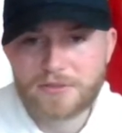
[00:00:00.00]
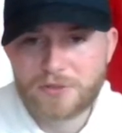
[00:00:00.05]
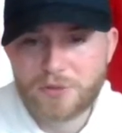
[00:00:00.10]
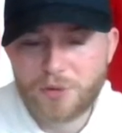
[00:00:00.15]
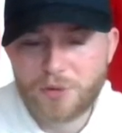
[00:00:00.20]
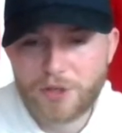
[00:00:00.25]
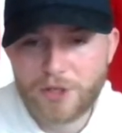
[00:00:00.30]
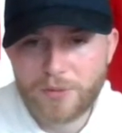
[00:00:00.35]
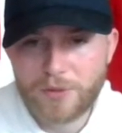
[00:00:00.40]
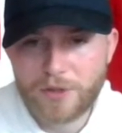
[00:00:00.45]

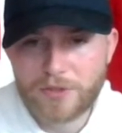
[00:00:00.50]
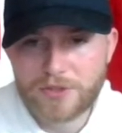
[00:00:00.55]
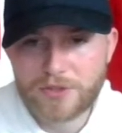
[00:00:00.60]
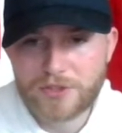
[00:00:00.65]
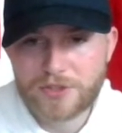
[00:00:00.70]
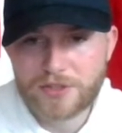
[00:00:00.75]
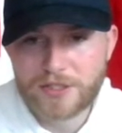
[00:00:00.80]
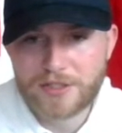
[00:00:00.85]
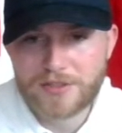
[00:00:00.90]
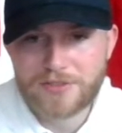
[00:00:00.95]
21
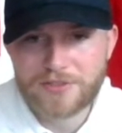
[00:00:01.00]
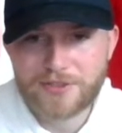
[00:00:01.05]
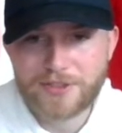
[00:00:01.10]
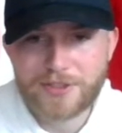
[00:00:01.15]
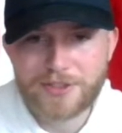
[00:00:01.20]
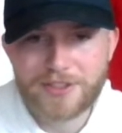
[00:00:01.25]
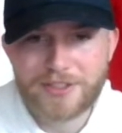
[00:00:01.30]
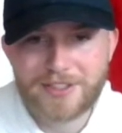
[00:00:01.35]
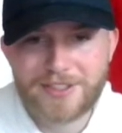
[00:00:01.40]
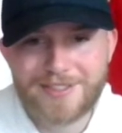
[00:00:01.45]
strikes
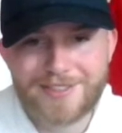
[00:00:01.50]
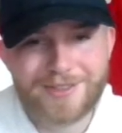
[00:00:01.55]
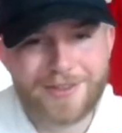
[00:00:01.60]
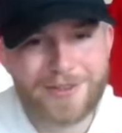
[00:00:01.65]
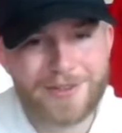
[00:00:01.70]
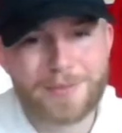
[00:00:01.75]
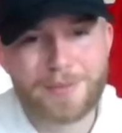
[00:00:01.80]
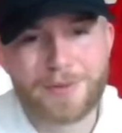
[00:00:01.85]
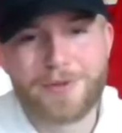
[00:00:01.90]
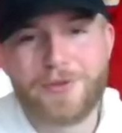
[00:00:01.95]
looking. He's
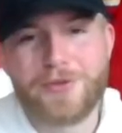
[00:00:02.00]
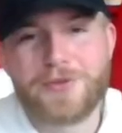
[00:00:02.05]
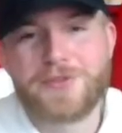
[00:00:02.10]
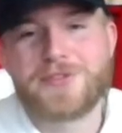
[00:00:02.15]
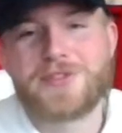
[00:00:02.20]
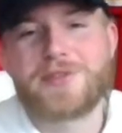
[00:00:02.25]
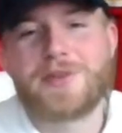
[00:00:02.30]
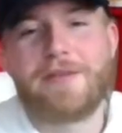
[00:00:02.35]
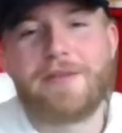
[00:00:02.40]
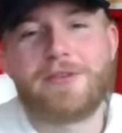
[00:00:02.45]
only produced
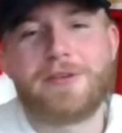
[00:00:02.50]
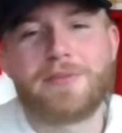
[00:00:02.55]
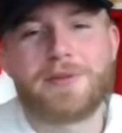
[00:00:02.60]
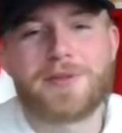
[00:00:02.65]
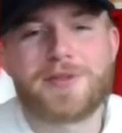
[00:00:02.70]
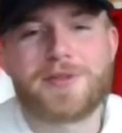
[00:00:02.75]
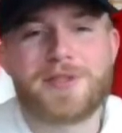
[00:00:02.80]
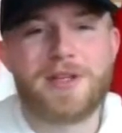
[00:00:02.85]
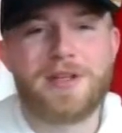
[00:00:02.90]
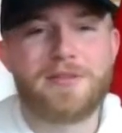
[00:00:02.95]

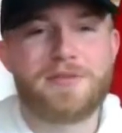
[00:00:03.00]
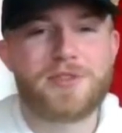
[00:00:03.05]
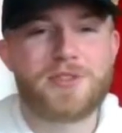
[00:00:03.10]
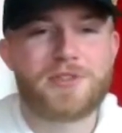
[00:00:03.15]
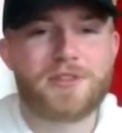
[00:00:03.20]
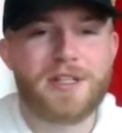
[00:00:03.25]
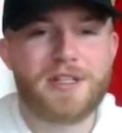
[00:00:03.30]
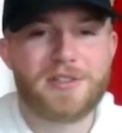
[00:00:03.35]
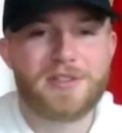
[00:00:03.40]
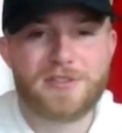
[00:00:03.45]
7% of
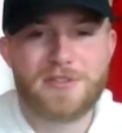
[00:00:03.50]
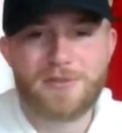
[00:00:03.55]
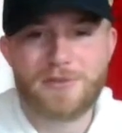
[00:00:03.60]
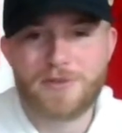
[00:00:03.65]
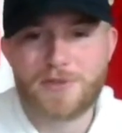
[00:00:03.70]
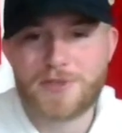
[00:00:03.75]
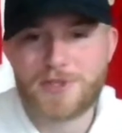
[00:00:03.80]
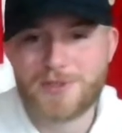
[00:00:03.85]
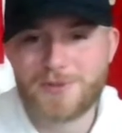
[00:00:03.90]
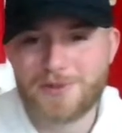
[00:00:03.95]
strikes due
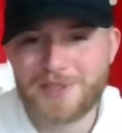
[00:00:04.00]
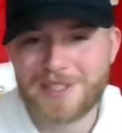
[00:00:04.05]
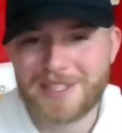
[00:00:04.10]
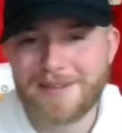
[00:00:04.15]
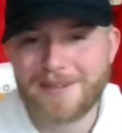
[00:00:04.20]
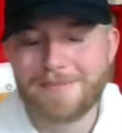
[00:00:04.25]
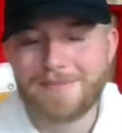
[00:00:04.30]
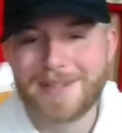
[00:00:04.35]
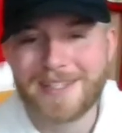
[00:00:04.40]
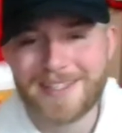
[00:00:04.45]
to swing
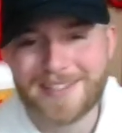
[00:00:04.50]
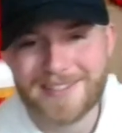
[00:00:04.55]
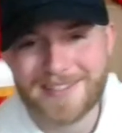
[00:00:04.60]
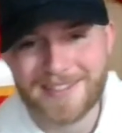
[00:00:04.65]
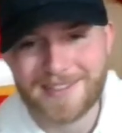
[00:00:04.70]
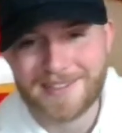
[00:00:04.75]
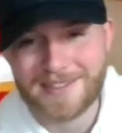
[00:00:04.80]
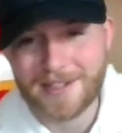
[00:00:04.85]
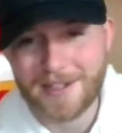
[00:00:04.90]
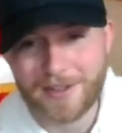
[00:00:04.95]
and miss.
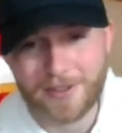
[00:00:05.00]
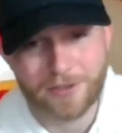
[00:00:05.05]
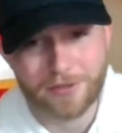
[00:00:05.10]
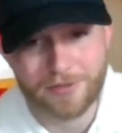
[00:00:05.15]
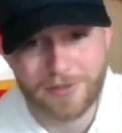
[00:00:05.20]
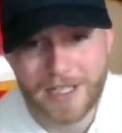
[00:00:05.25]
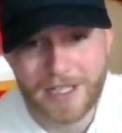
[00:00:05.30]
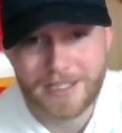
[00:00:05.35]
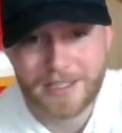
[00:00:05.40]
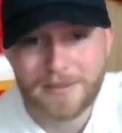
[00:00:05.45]
That's not
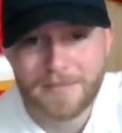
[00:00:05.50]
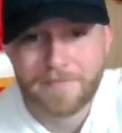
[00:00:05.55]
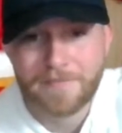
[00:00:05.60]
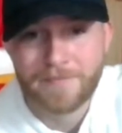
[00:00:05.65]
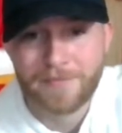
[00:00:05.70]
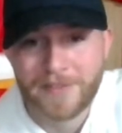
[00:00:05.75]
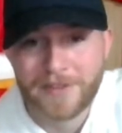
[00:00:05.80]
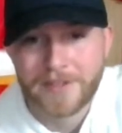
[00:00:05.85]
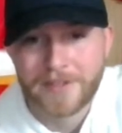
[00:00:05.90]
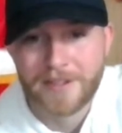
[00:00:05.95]
great.
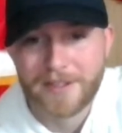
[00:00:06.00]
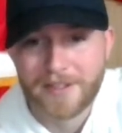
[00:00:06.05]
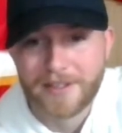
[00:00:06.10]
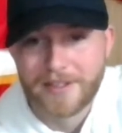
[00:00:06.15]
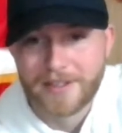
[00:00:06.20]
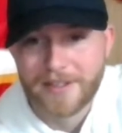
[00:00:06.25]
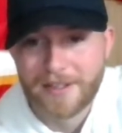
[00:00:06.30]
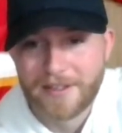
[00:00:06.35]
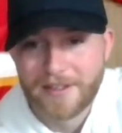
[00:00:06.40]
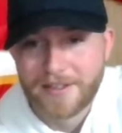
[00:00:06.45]

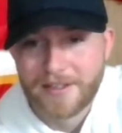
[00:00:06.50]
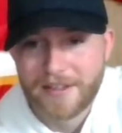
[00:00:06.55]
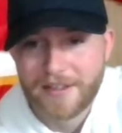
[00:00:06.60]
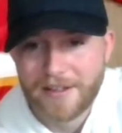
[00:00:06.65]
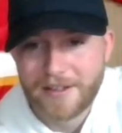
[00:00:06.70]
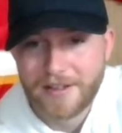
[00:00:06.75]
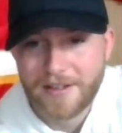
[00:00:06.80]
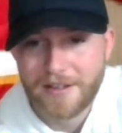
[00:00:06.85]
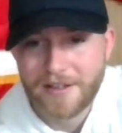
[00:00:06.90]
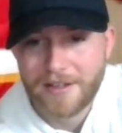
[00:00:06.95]

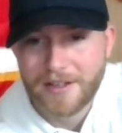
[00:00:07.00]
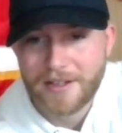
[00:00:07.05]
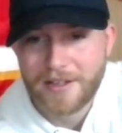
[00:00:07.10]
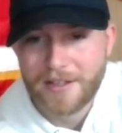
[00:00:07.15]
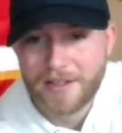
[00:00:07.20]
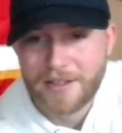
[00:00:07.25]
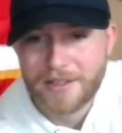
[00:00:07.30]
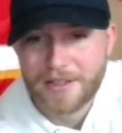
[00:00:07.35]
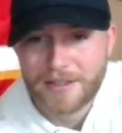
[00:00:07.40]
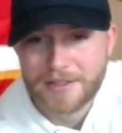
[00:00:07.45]

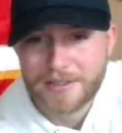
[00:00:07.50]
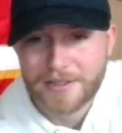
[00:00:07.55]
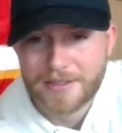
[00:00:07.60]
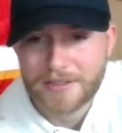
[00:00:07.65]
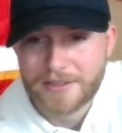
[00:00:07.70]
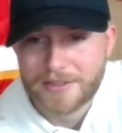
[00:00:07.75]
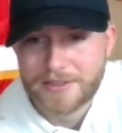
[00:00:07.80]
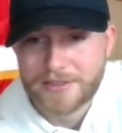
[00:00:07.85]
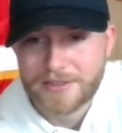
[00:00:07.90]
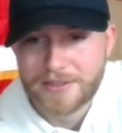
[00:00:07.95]

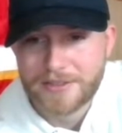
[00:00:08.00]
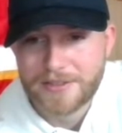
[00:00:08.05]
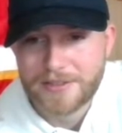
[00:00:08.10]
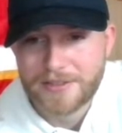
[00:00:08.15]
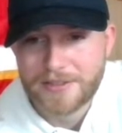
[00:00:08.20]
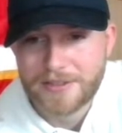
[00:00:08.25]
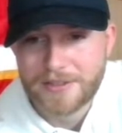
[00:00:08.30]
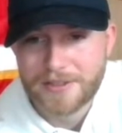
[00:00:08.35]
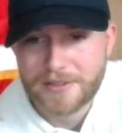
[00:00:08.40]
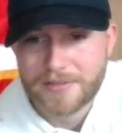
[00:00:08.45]
Let's see
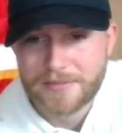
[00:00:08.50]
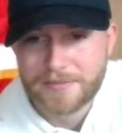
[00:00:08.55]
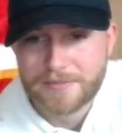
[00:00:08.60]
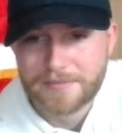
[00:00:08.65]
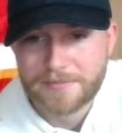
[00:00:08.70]
here.